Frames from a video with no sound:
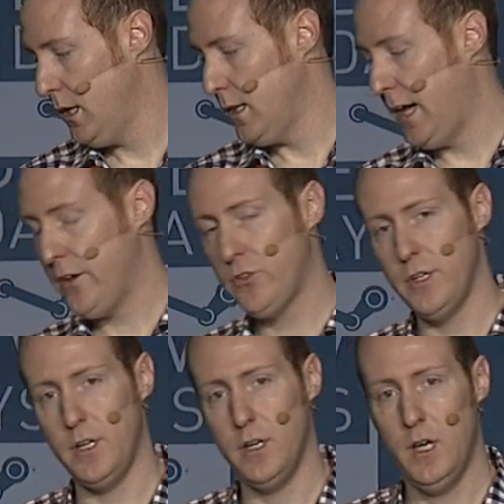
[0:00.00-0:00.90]

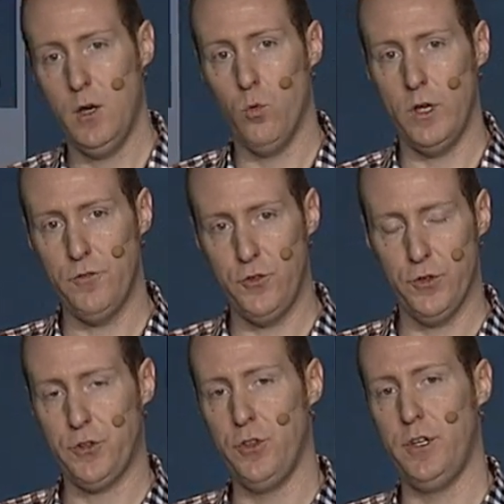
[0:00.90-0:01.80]
Lastly, if you've
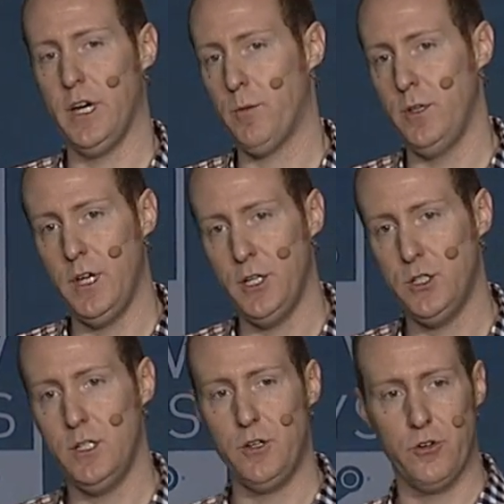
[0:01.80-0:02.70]
looked through the
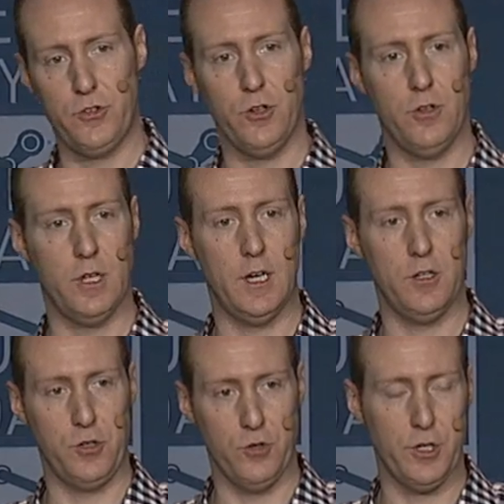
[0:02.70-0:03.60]
documentation and you're still
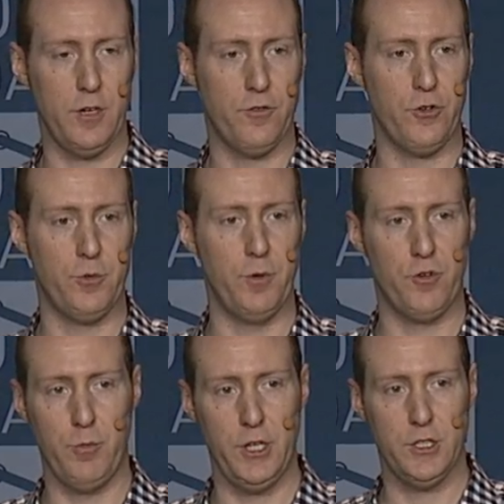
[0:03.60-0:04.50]
looking for some
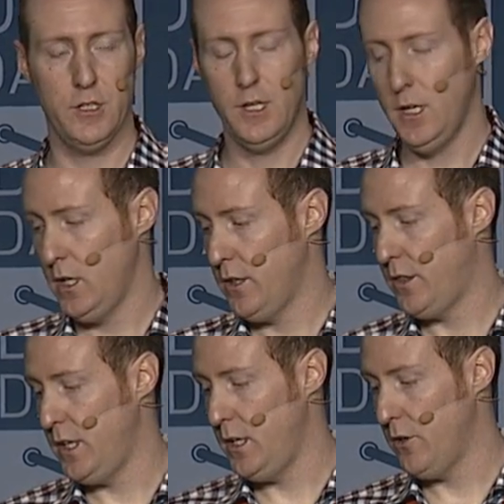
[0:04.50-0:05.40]
information,
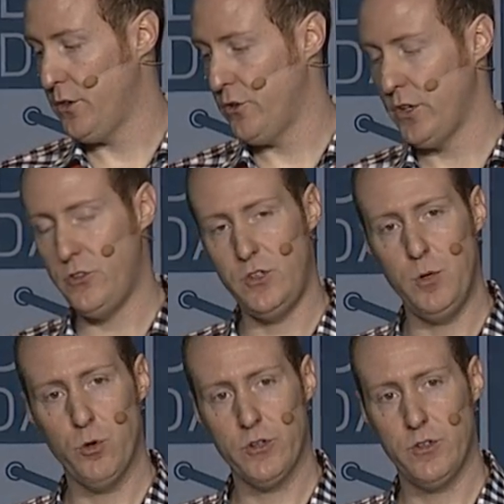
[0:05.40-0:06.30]
there's a
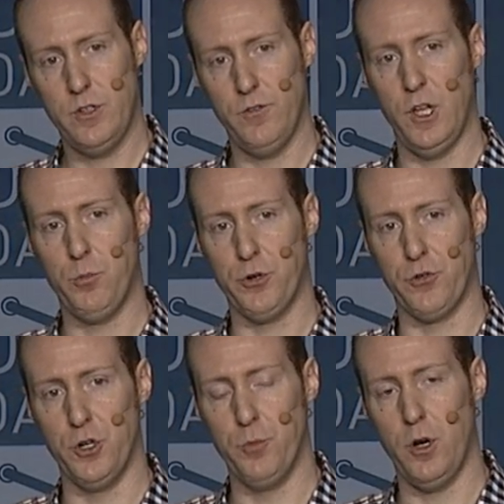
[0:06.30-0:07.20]
Steamworks developer
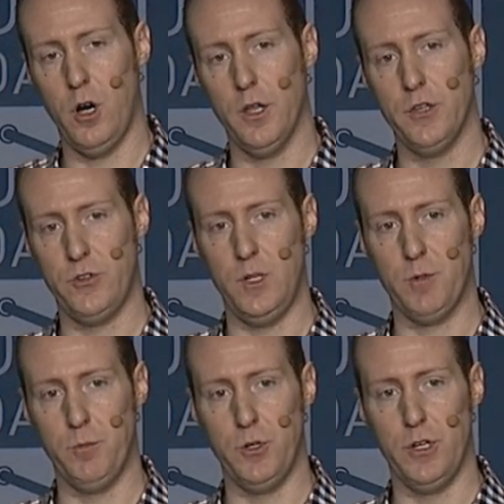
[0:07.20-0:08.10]
group on the Steam
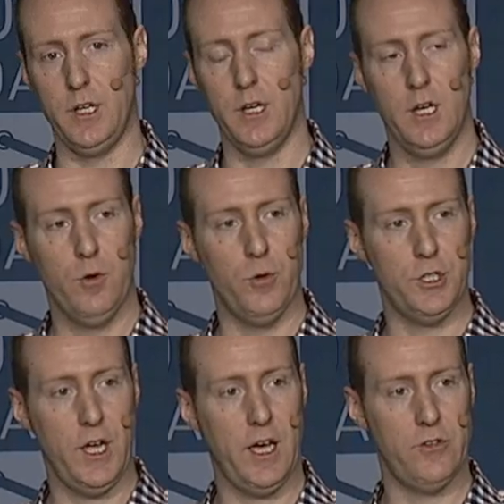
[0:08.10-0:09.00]
community,
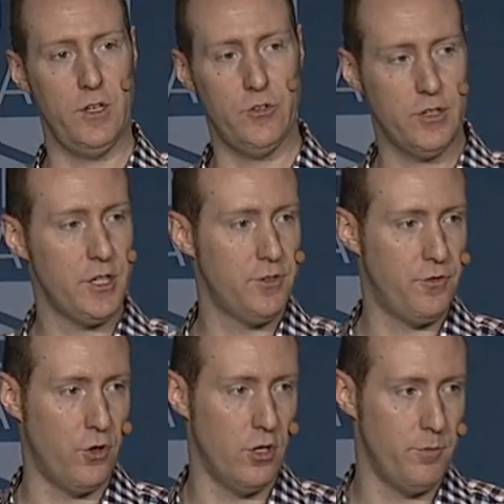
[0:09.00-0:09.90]
which has a discussion
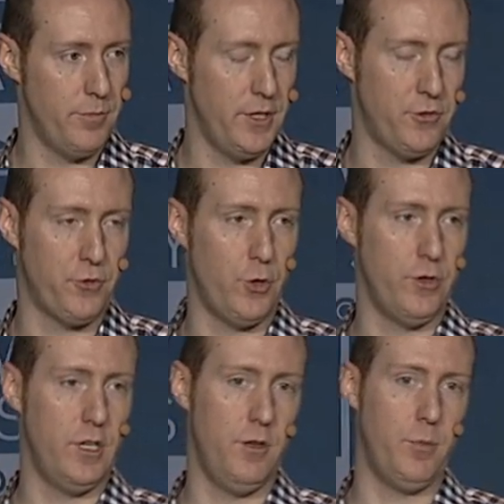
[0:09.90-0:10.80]
forum that's
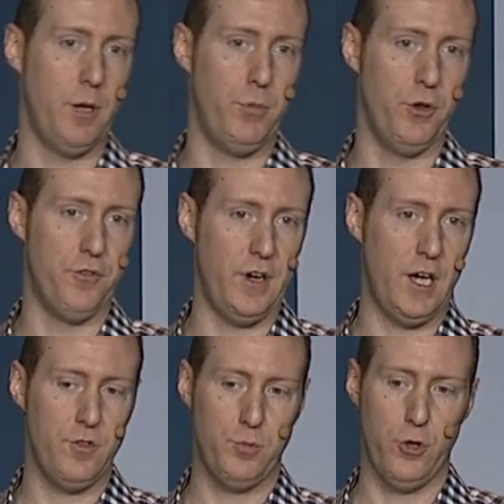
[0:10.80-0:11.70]
frequented by both
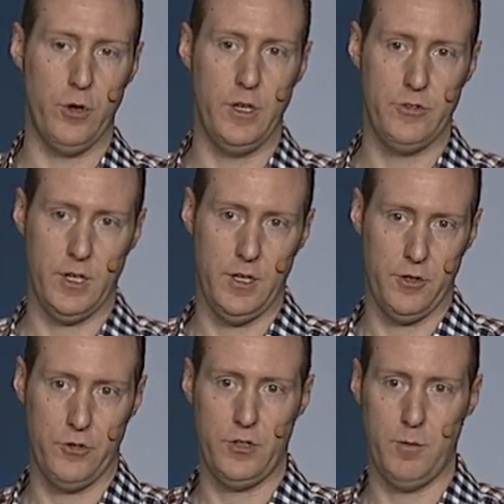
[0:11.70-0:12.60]
Valve employees and
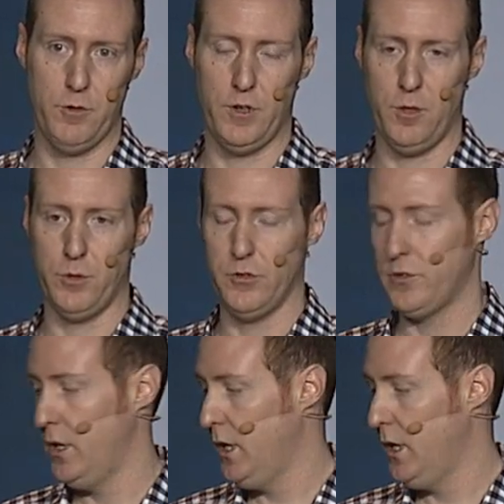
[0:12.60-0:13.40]
other Steam developers.